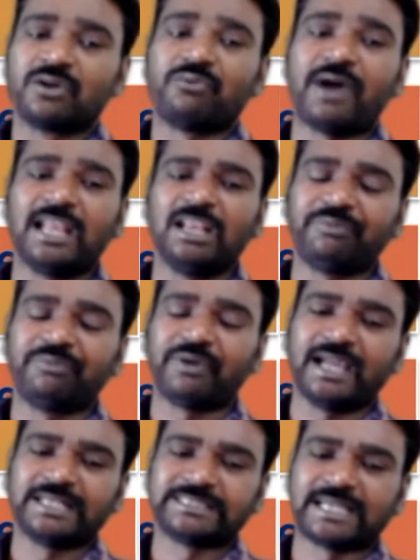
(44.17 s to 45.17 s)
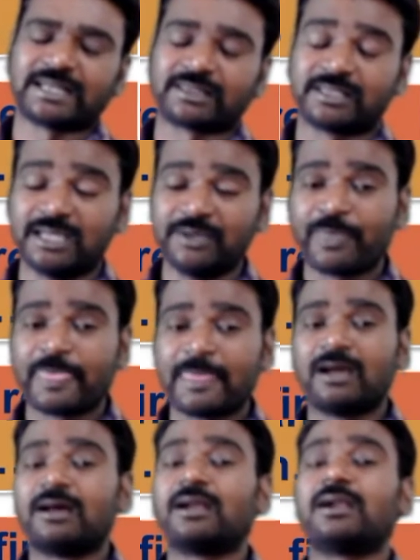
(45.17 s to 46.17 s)
Wildfires are
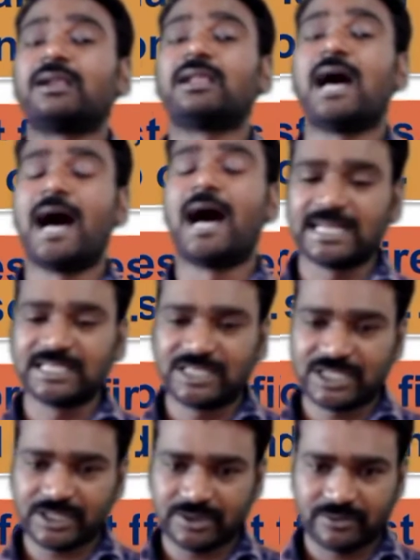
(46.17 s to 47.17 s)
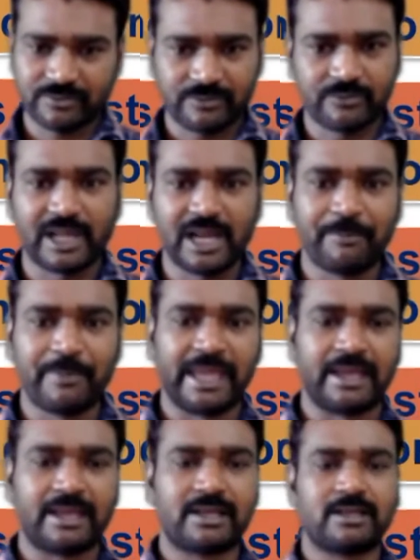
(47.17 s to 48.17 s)
the large, very
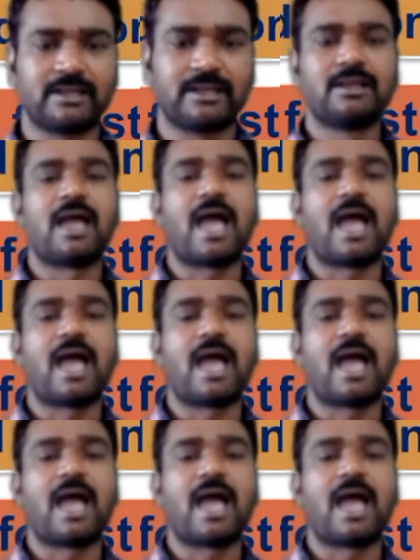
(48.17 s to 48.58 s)
big